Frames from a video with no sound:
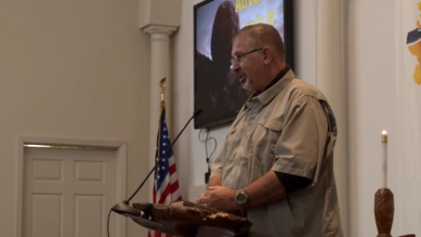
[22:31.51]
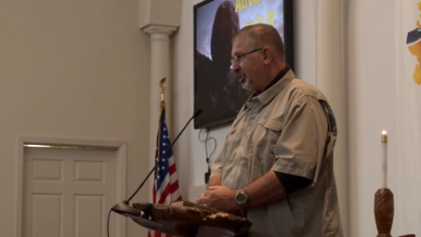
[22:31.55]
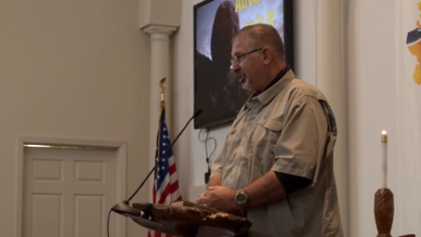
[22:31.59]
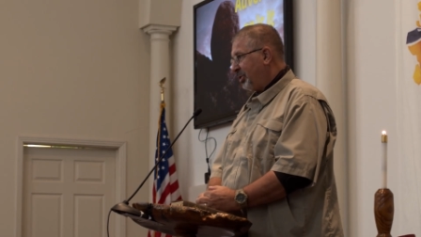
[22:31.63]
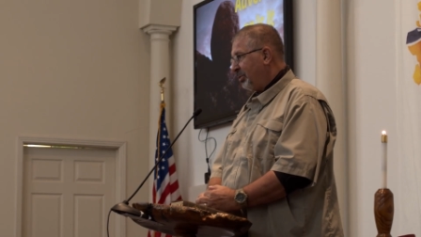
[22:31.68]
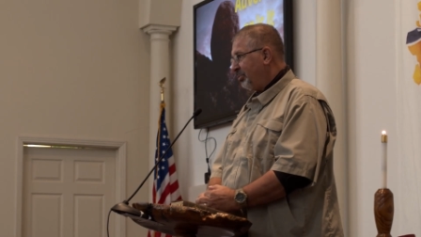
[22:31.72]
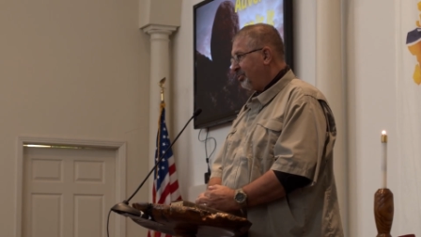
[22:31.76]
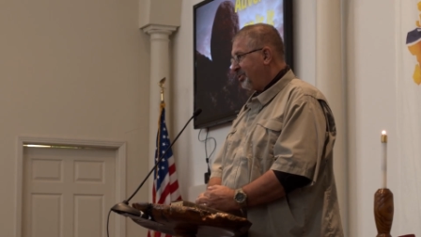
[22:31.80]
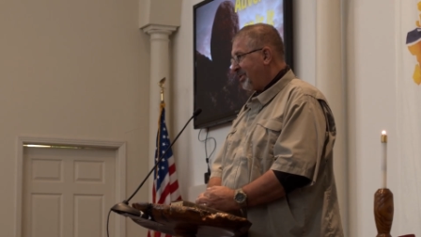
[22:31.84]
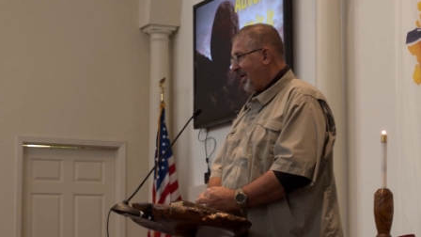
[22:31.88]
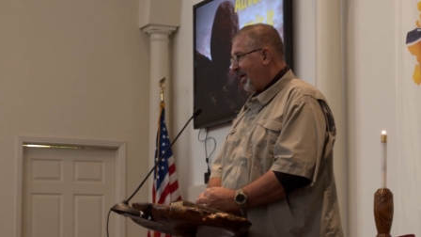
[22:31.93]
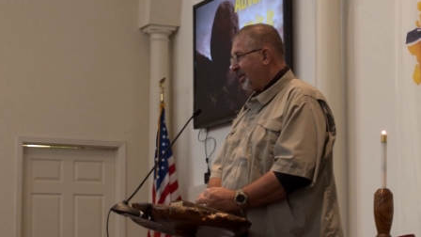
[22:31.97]
She
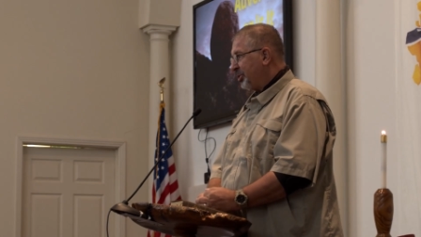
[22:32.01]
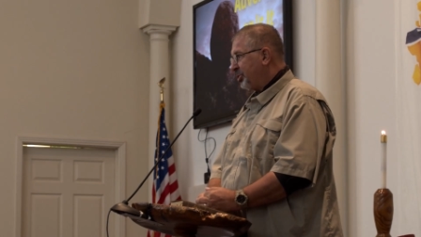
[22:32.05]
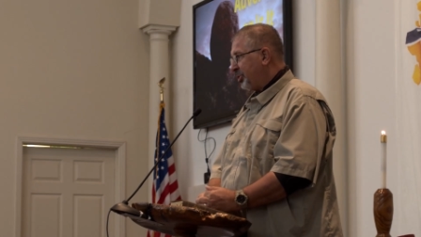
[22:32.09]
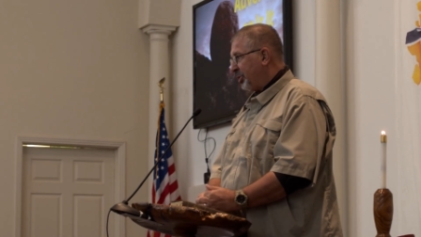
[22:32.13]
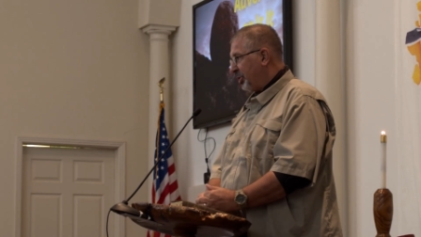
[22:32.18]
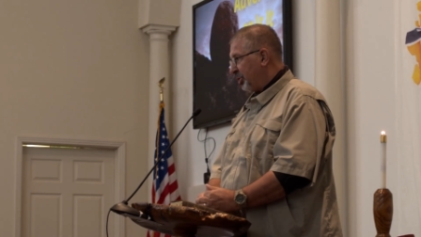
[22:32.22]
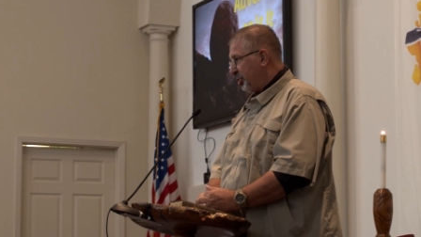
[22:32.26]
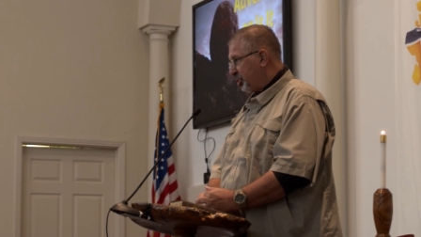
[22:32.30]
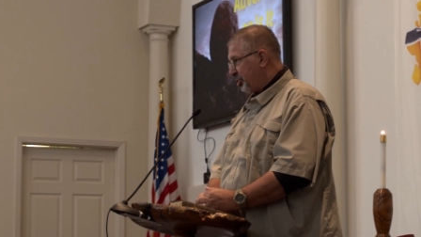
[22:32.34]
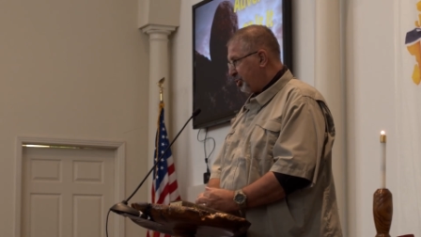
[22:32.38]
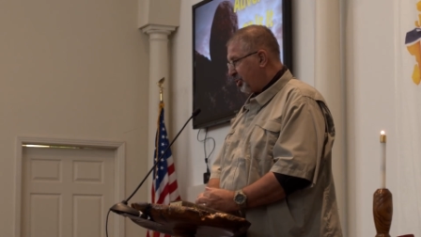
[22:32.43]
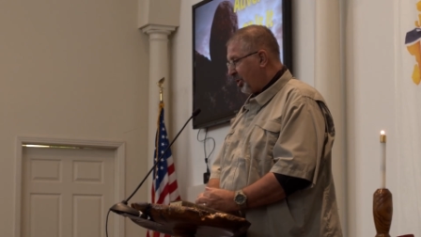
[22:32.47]
was
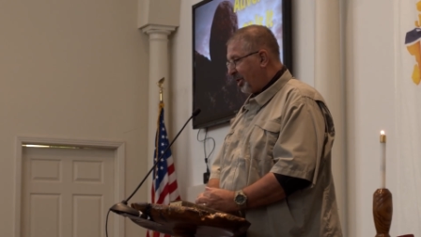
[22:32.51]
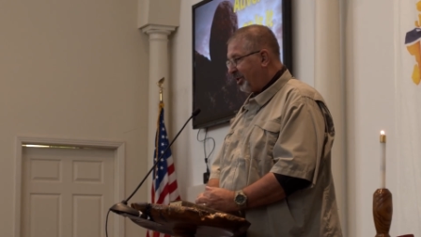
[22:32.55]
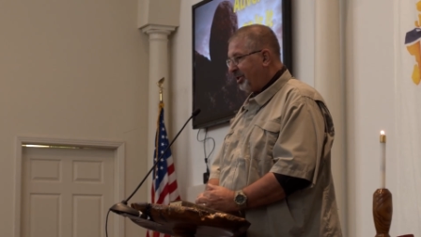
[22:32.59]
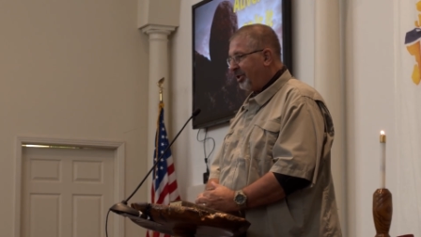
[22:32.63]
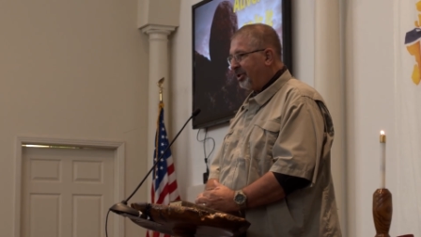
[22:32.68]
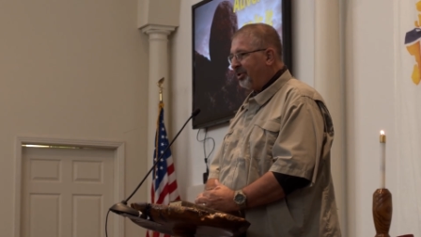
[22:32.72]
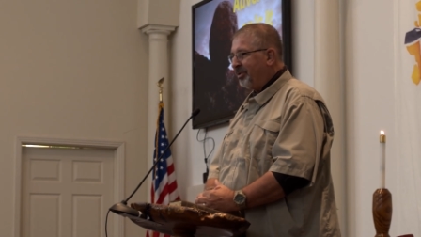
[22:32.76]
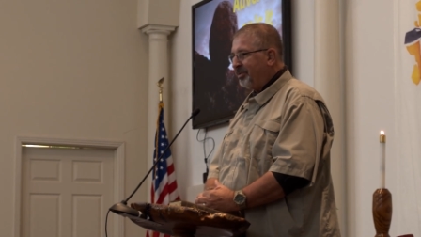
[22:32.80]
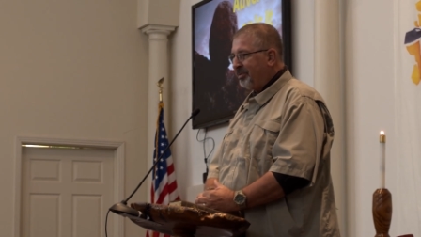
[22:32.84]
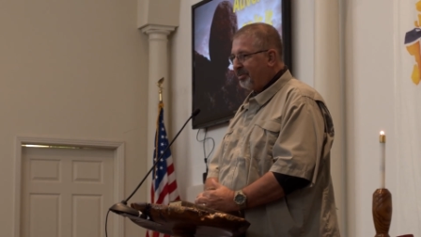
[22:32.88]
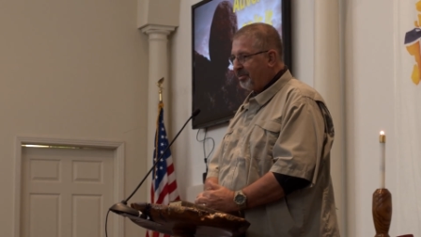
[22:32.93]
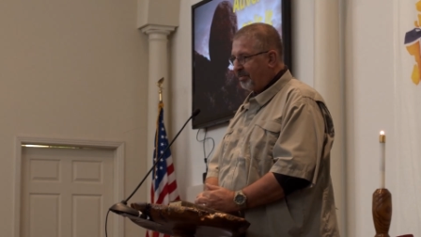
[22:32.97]
actually a
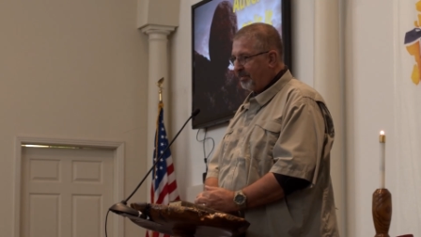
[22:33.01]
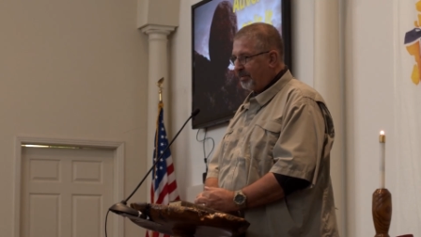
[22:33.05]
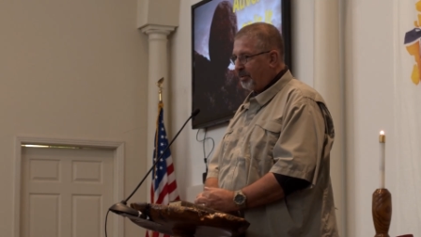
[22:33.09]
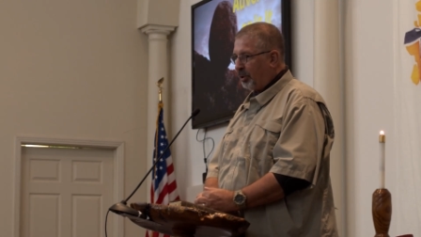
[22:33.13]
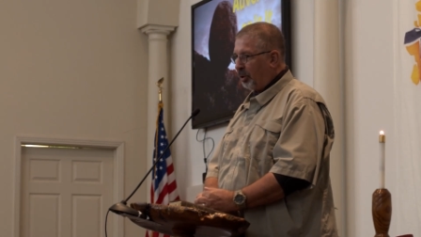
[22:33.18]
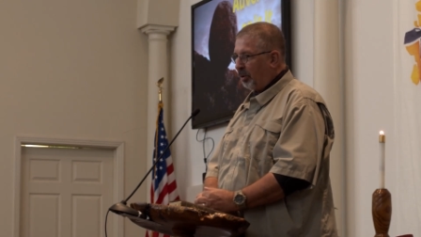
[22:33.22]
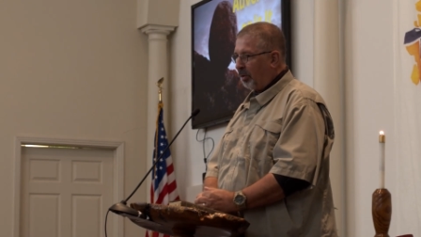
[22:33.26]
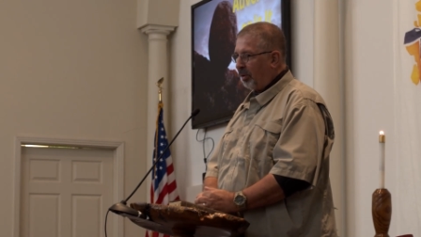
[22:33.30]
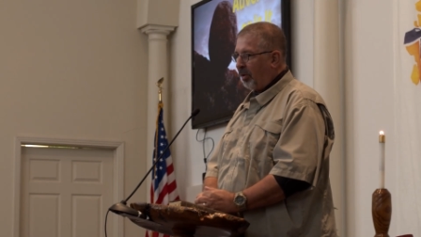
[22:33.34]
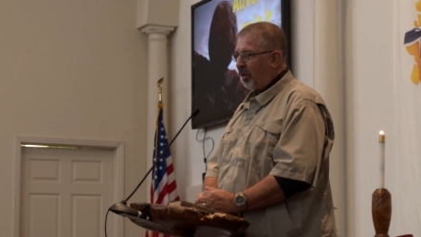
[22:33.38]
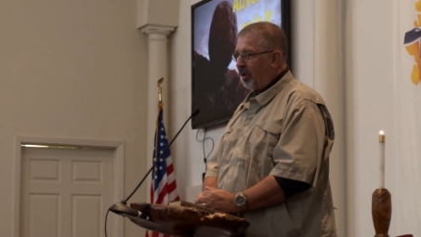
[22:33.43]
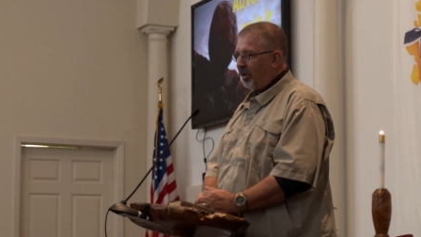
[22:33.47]
shut-in
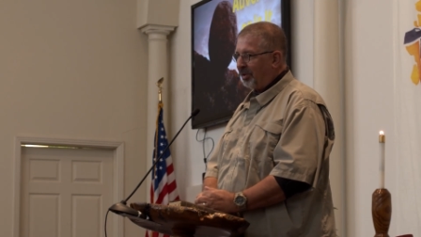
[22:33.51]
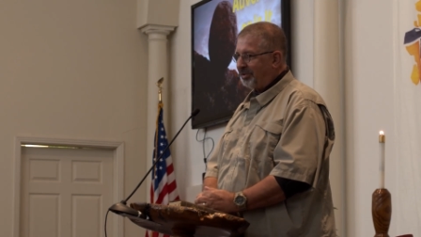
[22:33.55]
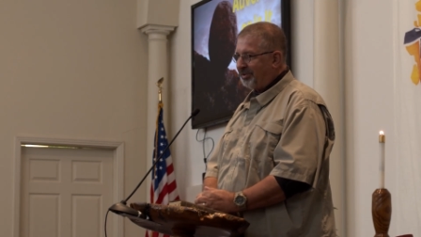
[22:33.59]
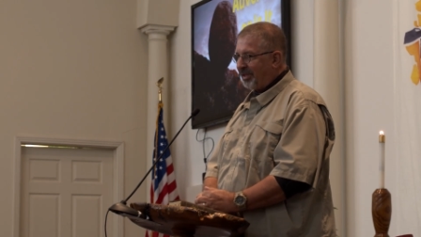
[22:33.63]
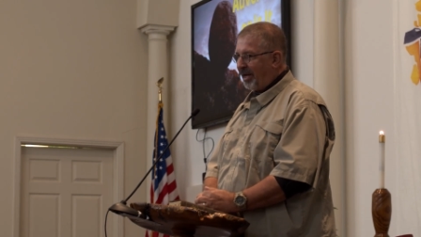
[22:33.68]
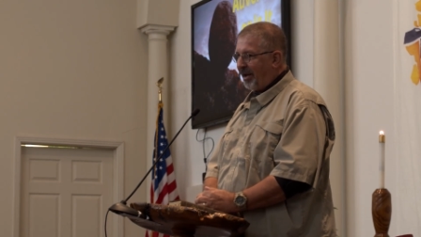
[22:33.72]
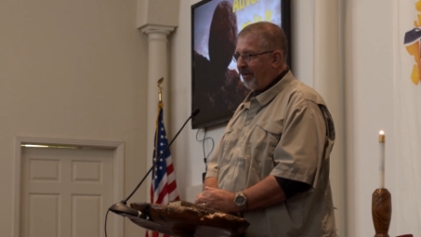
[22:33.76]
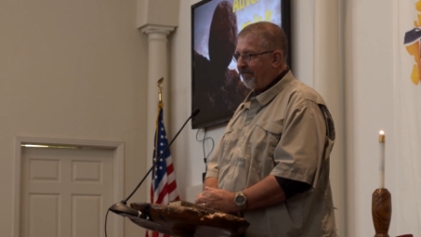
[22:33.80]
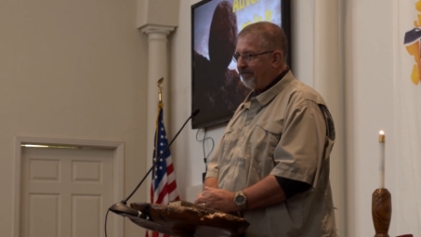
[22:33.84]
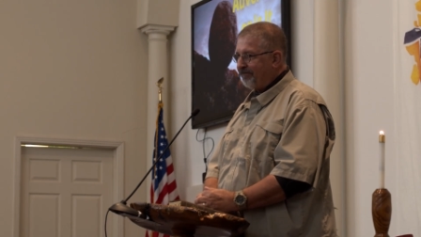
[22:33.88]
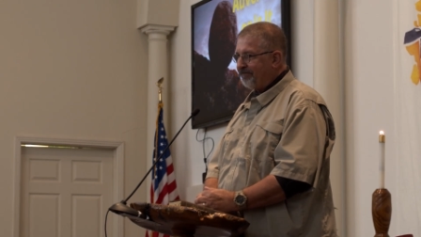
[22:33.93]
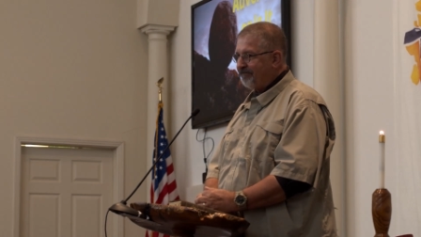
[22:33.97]
for a long
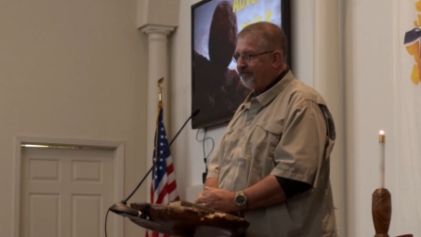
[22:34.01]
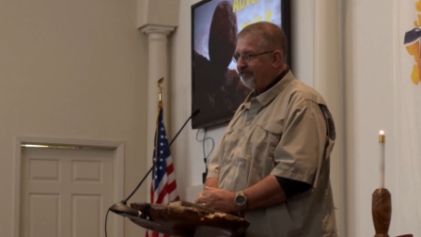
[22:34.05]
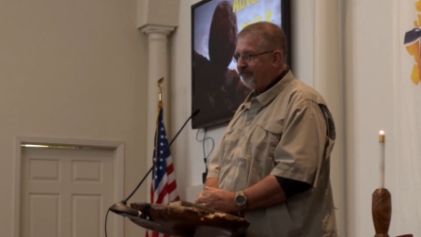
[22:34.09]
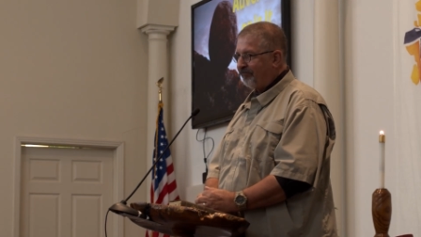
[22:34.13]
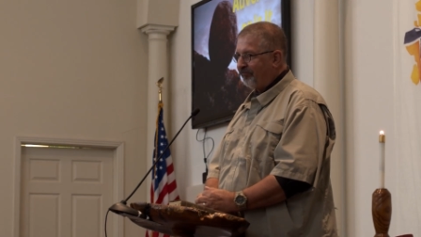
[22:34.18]
time.